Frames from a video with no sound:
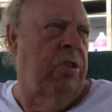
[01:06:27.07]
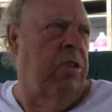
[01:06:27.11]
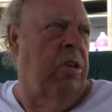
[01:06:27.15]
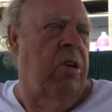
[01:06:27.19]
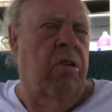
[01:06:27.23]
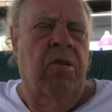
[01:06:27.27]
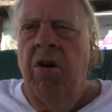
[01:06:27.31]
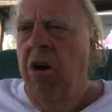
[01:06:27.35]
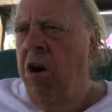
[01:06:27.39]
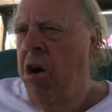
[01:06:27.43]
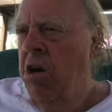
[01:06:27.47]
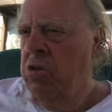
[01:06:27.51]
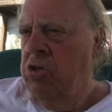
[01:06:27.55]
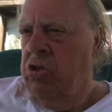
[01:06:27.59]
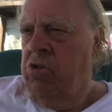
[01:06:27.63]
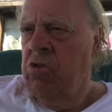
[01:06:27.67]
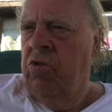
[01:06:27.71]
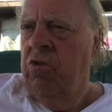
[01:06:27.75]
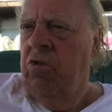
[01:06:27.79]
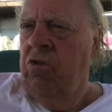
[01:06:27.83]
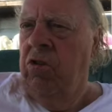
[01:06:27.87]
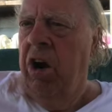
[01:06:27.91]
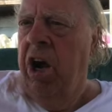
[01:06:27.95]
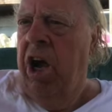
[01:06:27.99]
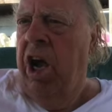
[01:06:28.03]
and they're all
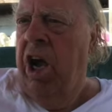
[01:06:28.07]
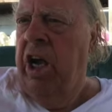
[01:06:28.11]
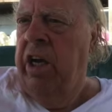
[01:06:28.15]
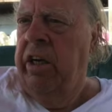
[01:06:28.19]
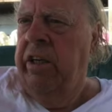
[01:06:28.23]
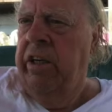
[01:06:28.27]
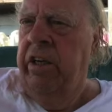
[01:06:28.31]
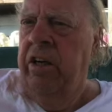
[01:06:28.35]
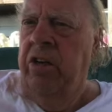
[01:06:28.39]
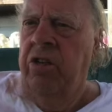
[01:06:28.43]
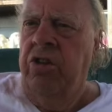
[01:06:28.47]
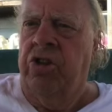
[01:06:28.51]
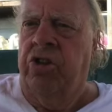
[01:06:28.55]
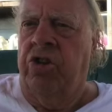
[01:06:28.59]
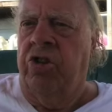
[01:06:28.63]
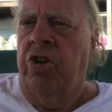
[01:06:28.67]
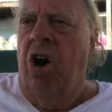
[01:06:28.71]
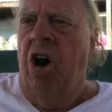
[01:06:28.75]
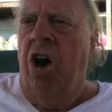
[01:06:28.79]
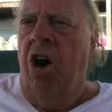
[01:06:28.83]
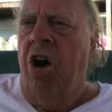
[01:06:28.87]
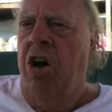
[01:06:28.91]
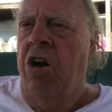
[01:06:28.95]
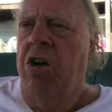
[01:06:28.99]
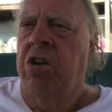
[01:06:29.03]
so great, and they're
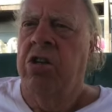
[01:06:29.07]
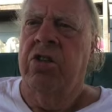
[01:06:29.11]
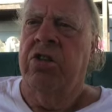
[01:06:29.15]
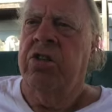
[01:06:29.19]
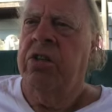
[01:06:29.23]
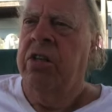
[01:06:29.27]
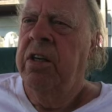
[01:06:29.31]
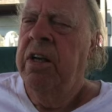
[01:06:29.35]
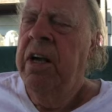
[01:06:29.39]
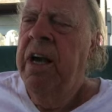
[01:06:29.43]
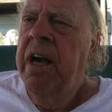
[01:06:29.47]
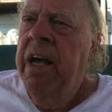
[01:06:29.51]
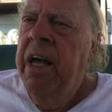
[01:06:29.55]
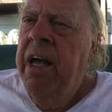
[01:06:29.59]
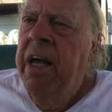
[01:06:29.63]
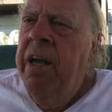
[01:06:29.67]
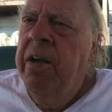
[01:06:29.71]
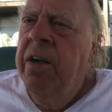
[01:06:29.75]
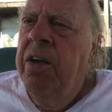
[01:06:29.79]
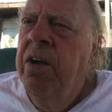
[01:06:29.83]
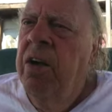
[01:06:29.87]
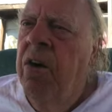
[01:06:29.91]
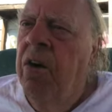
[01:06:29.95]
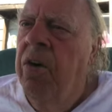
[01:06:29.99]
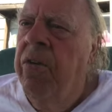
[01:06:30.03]
stars, and,
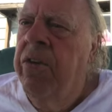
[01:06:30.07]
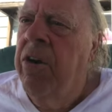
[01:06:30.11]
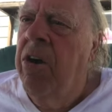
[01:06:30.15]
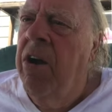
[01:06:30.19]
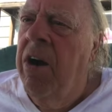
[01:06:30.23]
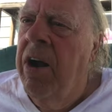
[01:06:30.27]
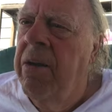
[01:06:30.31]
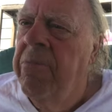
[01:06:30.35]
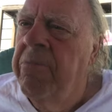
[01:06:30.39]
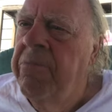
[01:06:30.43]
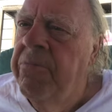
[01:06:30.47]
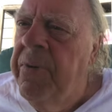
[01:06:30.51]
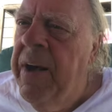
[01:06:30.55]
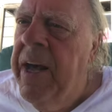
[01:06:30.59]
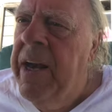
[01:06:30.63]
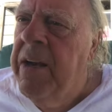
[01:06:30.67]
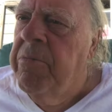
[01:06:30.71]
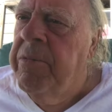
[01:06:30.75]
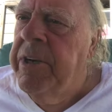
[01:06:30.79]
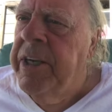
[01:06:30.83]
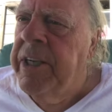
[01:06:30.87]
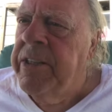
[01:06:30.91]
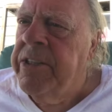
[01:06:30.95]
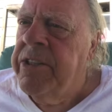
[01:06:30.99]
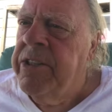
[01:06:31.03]
you know, they're on
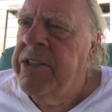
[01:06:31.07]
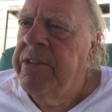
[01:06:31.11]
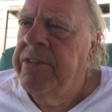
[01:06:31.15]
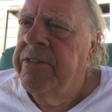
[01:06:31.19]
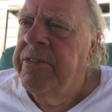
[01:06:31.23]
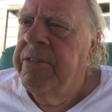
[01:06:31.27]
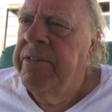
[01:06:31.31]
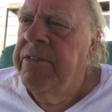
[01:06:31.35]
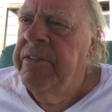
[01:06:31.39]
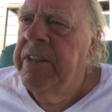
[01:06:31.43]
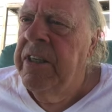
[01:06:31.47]
amphetamines.